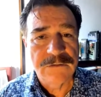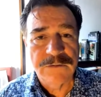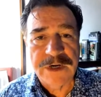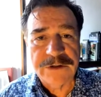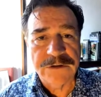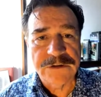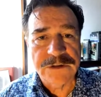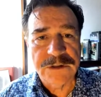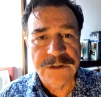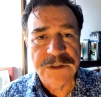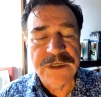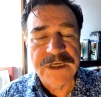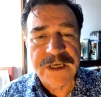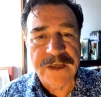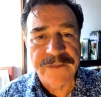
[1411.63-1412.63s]
Records
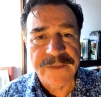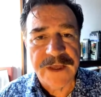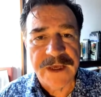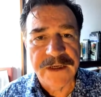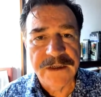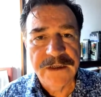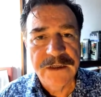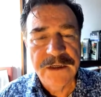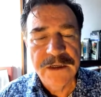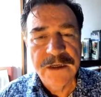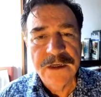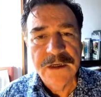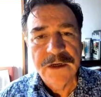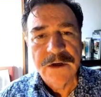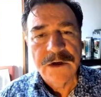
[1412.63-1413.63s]
indicate that.
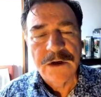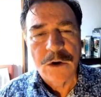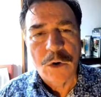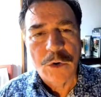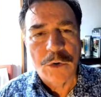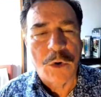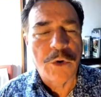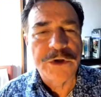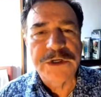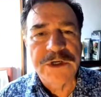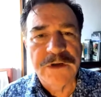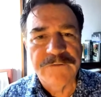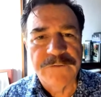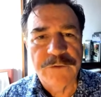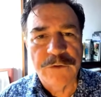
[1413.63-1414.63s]

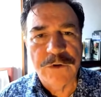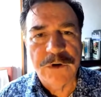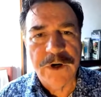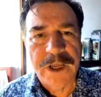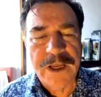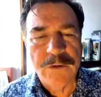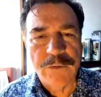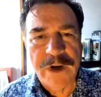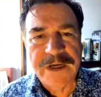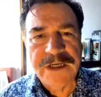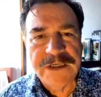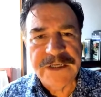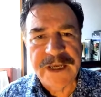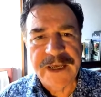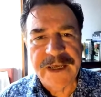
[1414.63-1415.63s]
Hoarding it for a
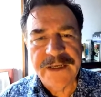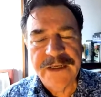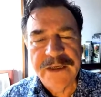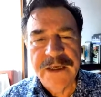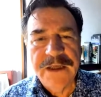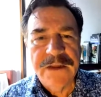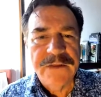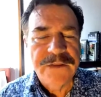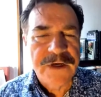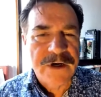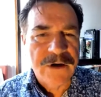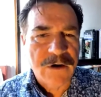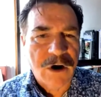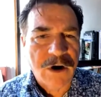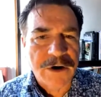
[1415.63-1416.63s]
rainy day.
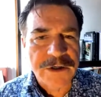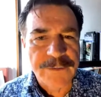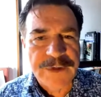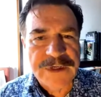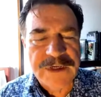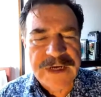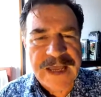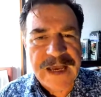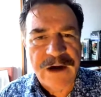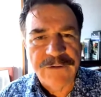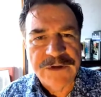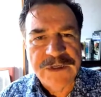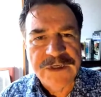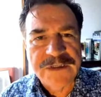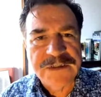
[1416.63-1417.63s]
Their argument now
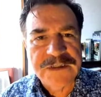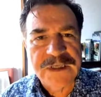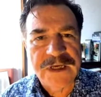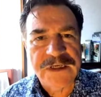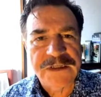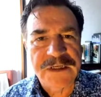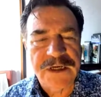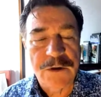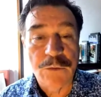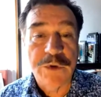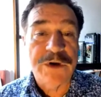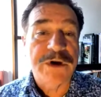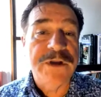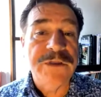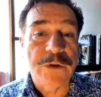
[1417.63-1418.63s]
is that
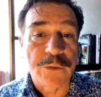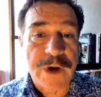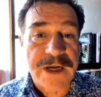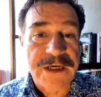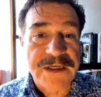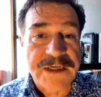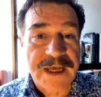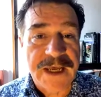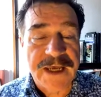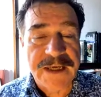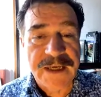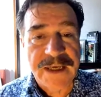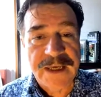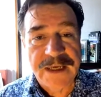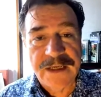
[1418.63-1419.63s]
we're in the rainy
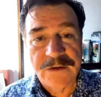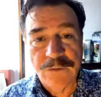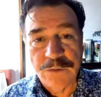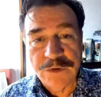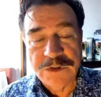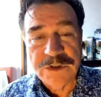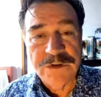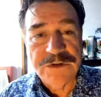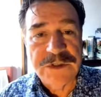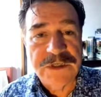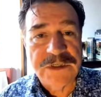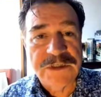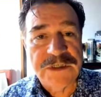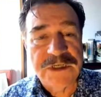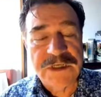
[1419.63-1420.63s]
day and we're using
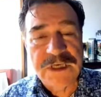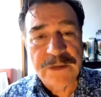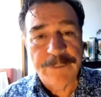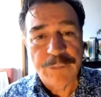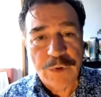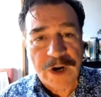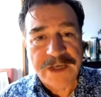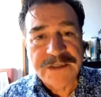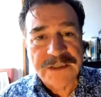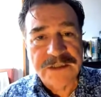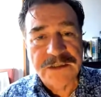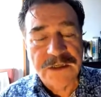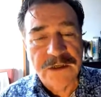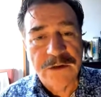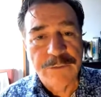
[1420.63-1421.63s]
it to keep
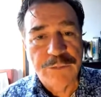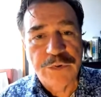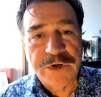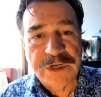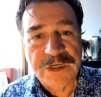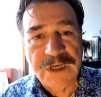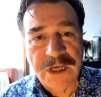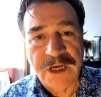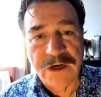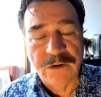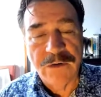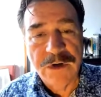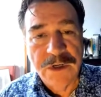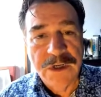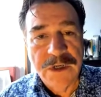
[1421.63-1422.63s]
prices pretty
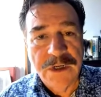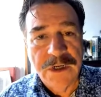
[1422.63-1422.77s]
low